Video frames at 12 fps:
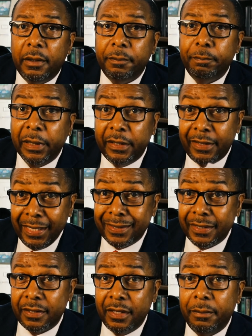but this
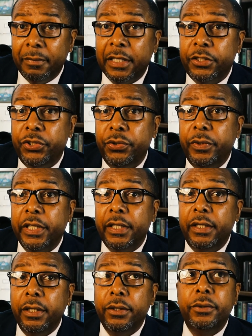is something that you
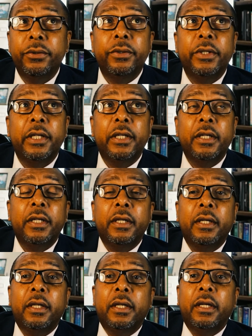can do
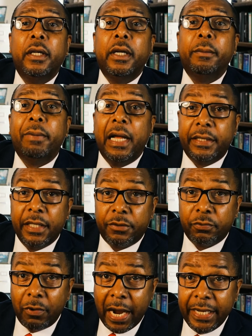by just
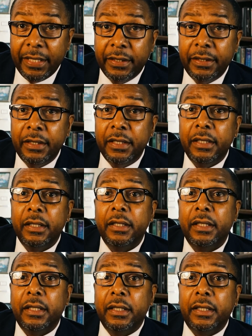writing
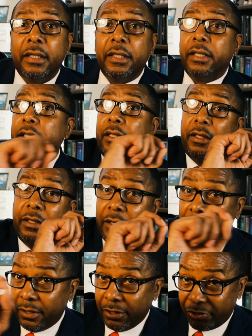
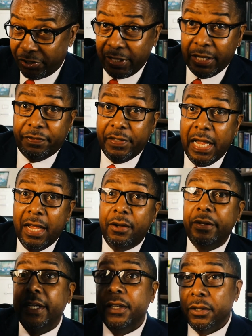your stuff
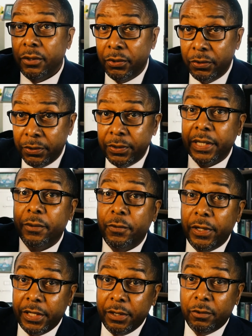down and who and
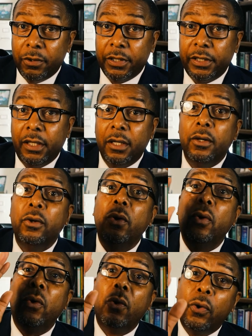where you want it to go,
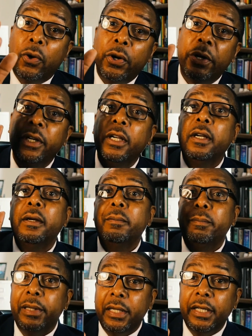or
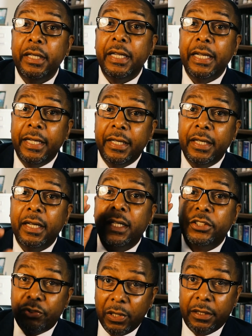put it in a
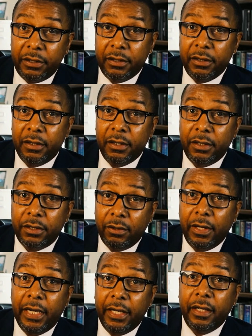trust so
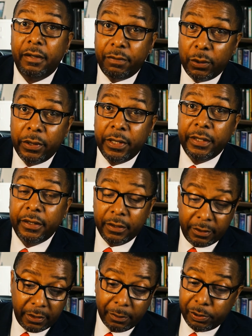that it can avoid
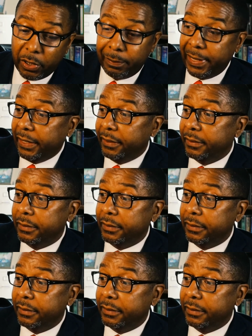the probate